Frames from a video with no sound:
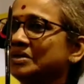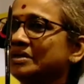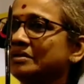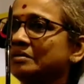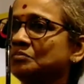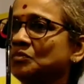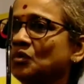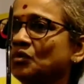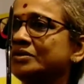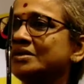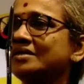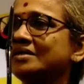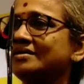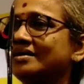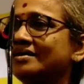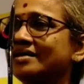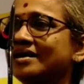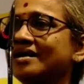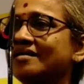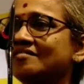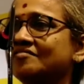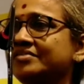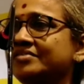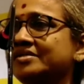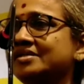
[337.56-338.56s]
more than
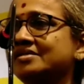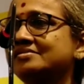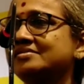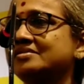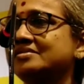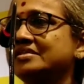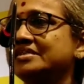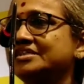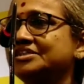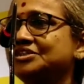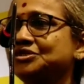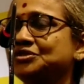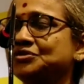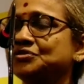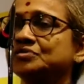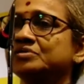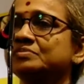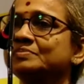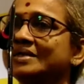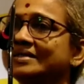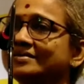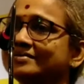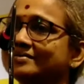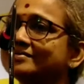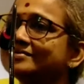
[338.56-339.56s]
half a dozen issues,
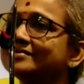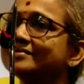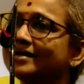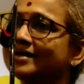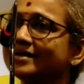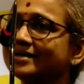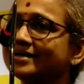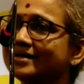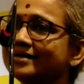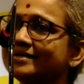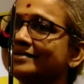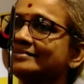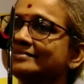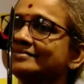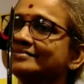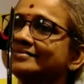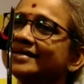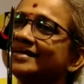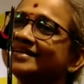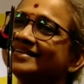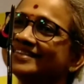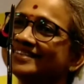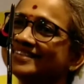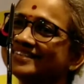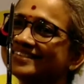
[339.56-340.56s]
but again,
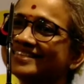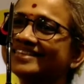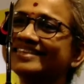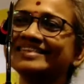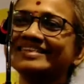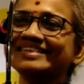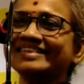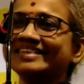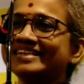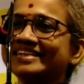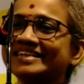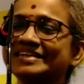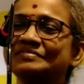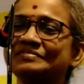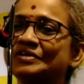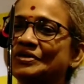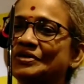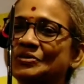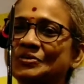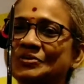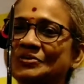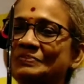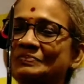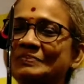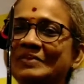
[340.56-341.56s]
it
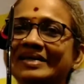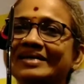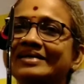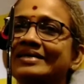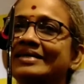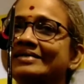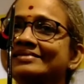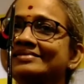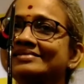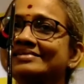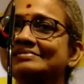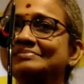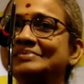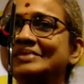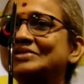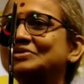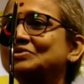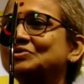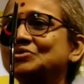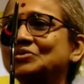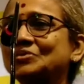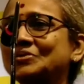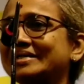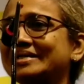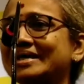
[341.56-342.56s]
couldn't make ends meet,
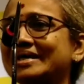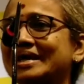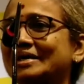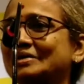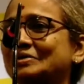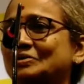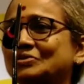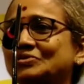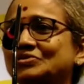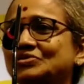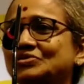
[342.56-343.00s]
so it had to